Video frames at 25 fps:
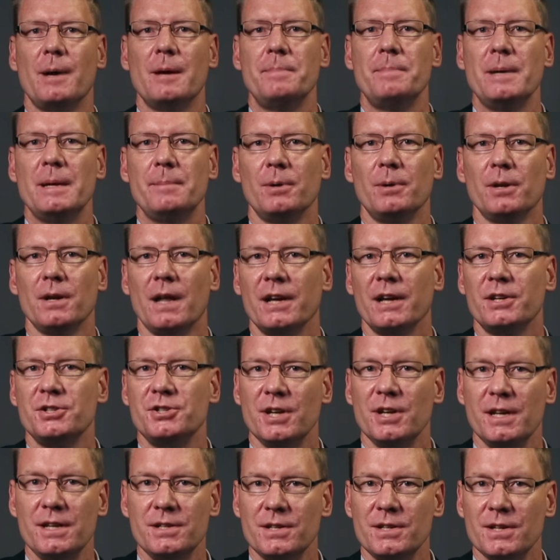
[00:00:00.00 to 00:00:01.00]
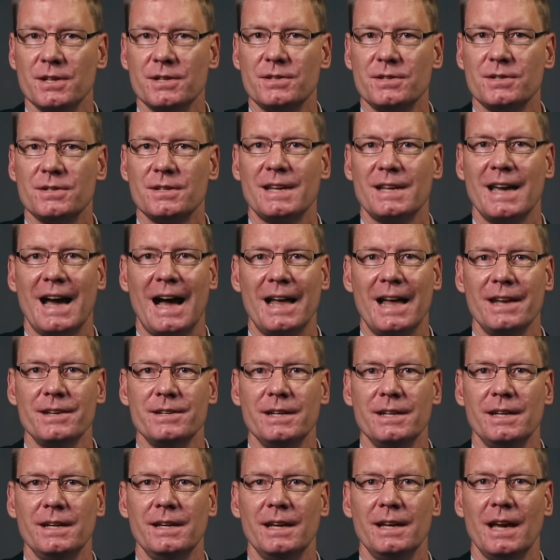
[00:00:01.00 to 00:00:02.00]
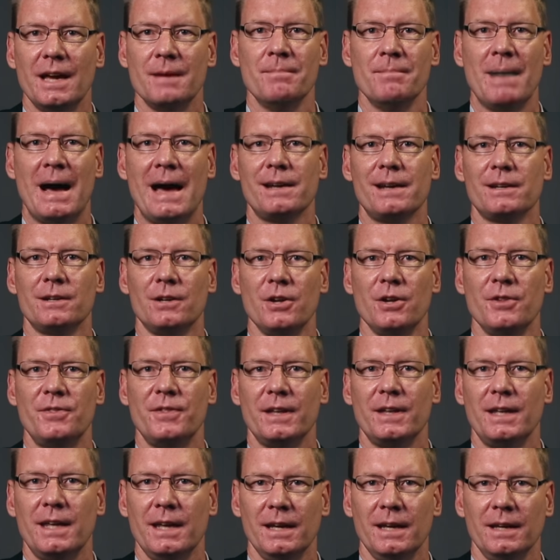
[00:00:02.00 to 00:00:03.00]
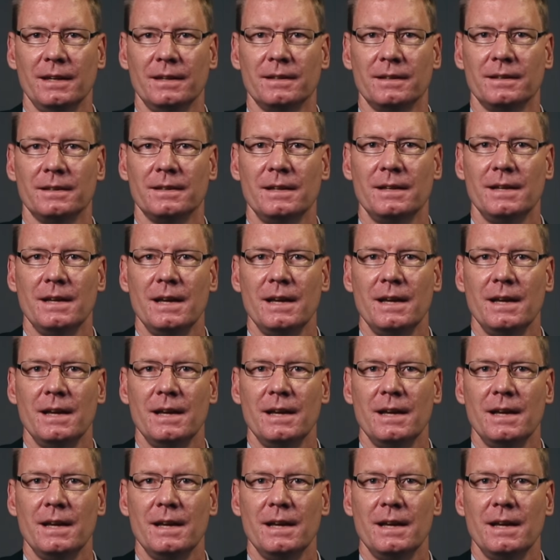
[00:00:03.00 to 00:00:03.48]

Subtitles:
by people like Jesus, Gandhi, and Martin Luther King.